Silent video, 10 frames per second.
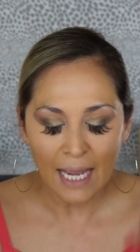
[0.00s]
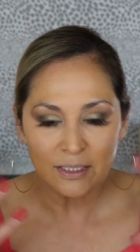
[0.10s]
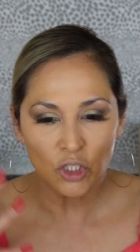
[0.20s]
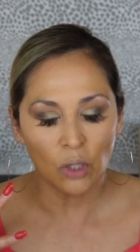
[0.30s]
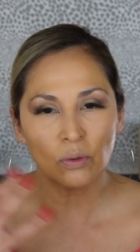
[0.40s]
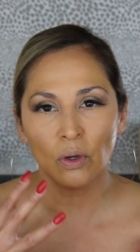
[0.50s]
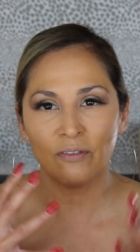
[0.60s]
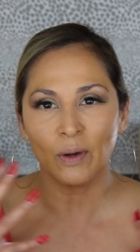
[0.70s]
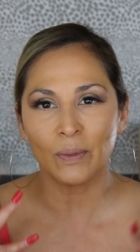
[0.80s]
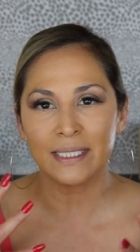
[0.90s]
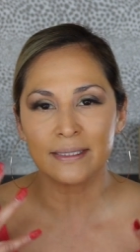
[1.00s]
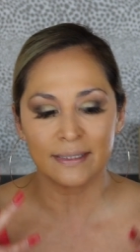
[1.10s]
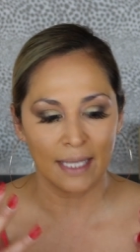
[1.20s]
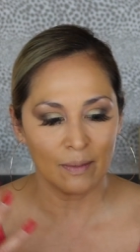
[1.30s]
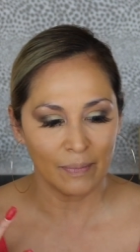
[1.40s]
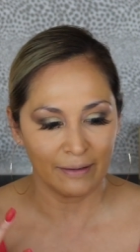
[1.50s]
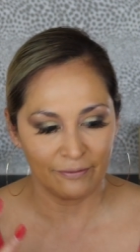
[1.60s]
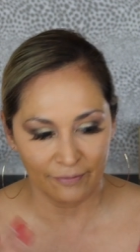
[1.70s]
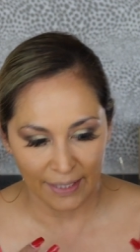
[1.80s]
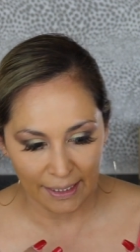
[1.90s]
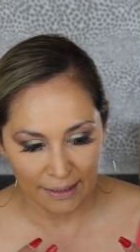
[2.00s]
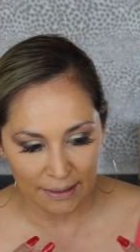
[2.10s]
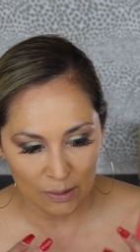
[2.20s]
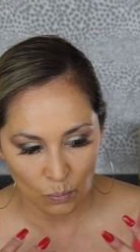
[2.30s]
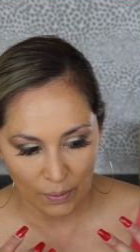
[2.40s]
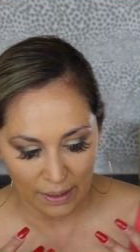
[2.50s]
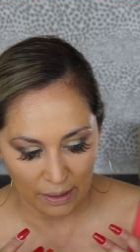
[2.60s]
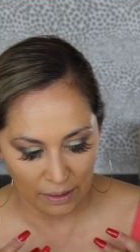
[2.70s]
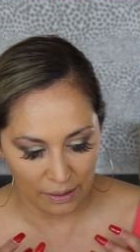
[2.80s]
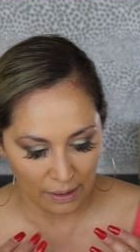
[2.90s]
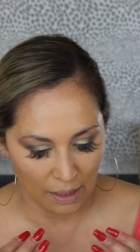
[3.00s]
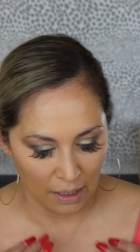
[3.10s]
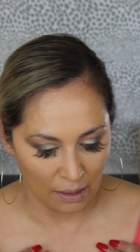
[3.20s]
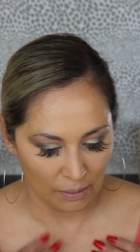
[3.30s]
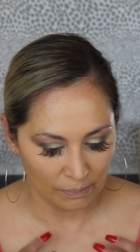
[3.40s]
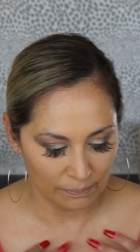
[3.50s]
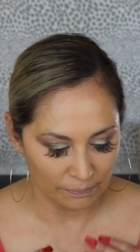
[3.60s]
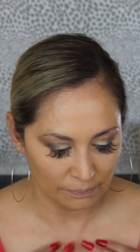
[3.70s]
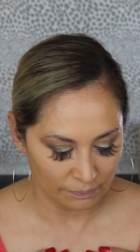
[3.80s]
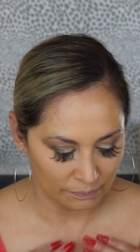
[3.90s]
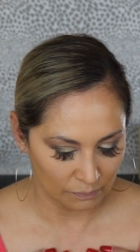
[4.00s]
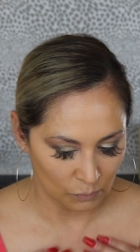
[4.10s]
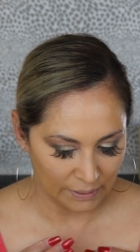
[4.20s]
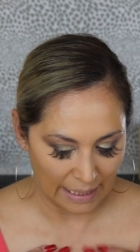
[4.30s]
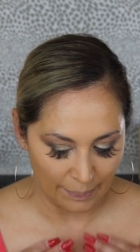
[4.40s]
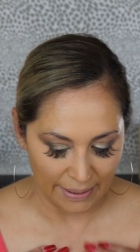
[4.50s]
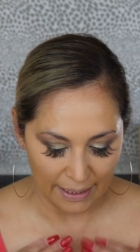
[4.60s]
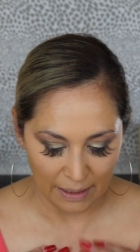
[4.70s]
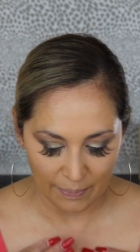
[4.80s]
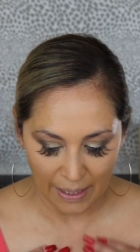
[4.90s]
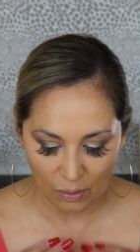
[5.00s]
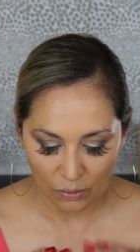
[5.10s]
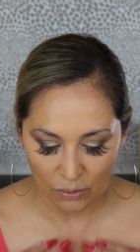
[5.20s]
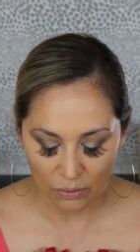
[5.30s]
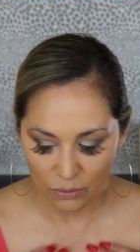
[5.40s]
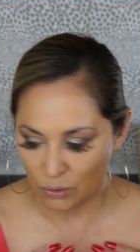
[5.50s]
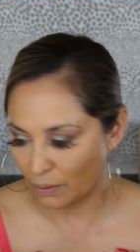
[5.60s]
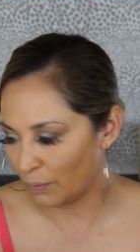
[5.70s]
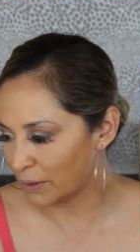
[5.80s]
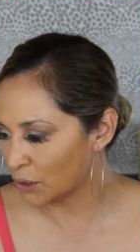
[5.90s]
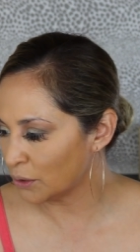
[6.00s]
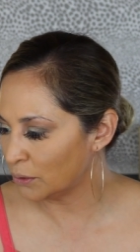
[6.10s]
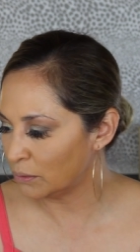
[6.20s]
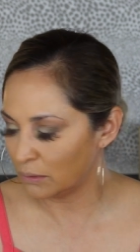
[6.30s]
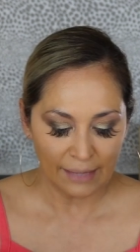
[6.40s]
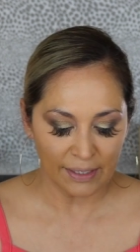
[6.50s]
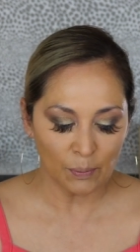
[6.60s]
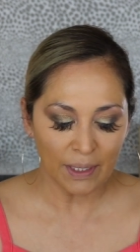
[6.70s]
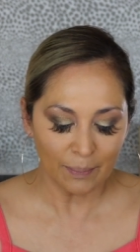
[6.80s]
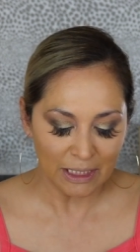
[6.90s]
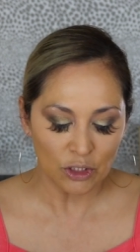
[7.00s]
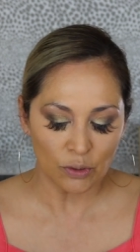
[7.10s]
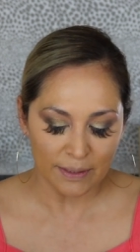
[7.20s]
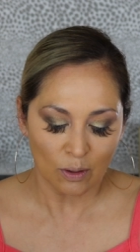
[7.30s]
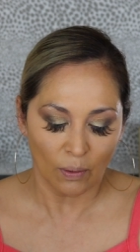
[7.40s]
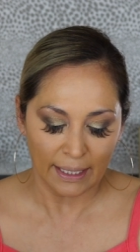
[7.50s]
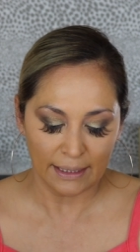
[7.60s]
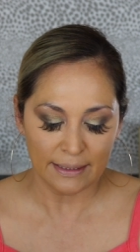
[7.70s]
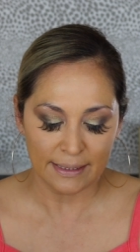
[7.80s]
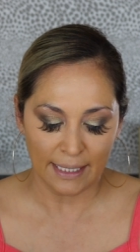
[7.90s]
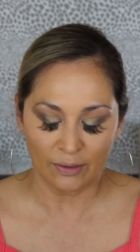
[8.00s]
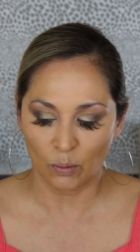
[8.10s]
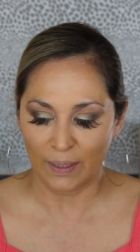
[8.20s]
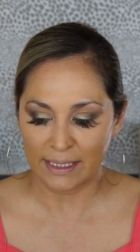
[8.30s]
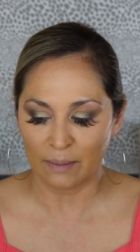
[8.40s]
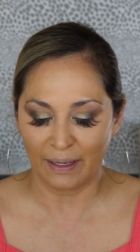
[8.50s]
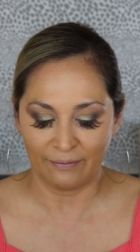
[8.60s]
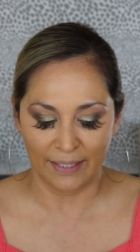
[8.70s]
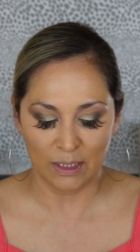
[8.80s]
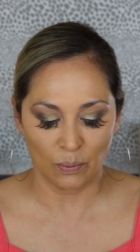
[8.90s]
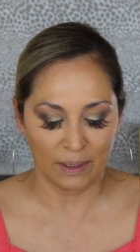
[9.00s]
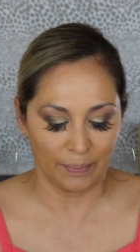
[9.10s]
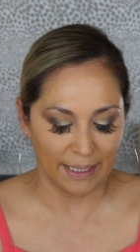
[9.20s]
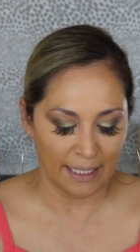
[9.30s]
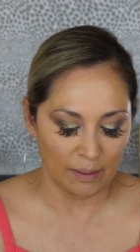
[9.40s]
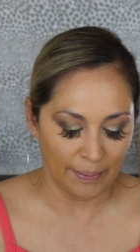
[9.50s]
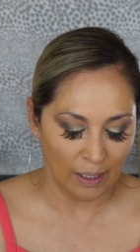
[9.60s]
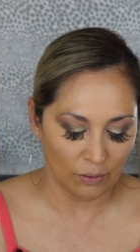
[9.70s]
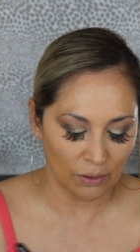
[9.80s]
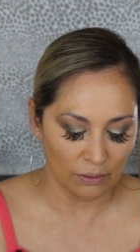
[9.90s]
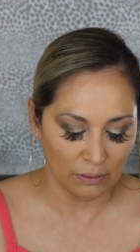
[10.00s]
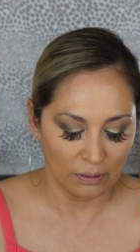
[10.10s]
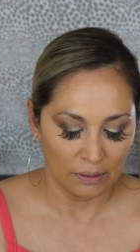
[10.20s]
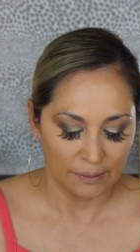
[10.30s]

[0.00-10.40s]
I don't know if I wanna set my face with, um, with that banana powder. Do I want to? I think what I'm going to do is go ahead and set the rest of my face with the banana powder.